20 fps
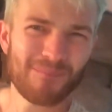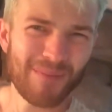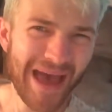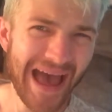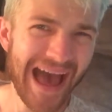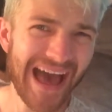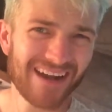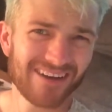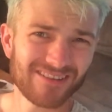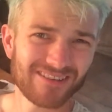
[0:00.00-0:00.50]

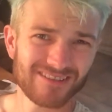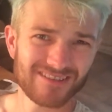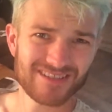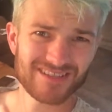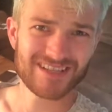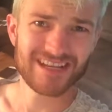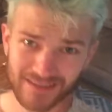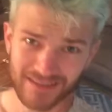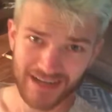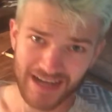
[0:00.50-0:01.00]

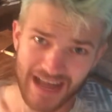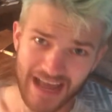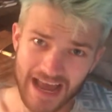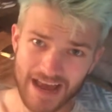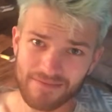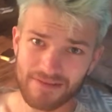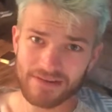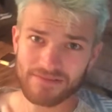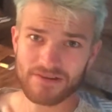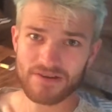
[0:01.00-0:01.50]
battles that I
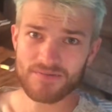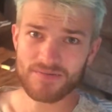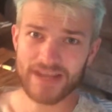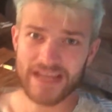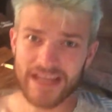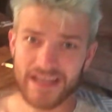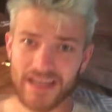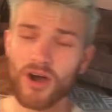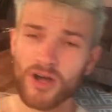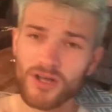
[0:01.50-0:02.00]
have every
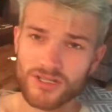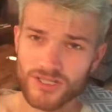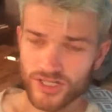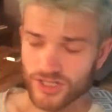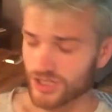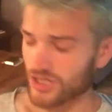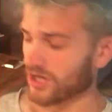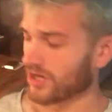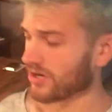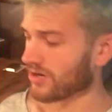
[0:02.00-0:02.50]
week.
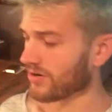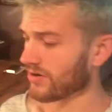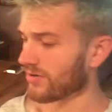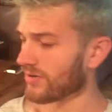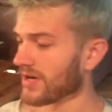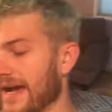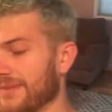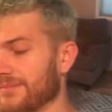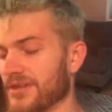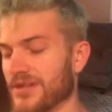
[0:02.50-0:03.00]

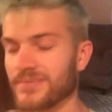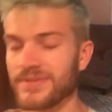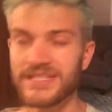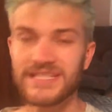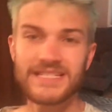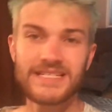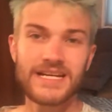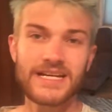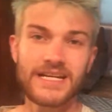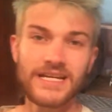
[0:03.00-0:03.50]
Also, I'm gonna be
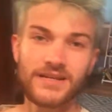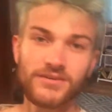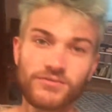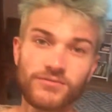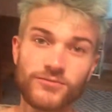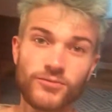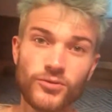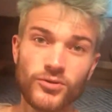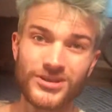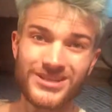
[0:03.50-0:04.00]
studying
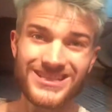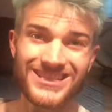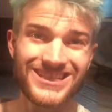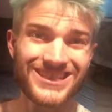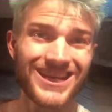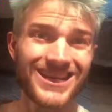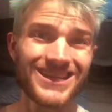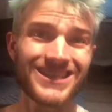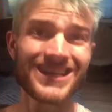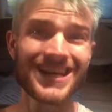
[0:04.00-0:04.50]
for
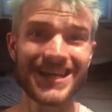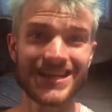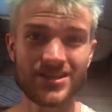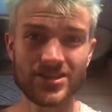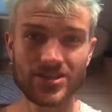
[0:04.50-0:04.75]
Sunday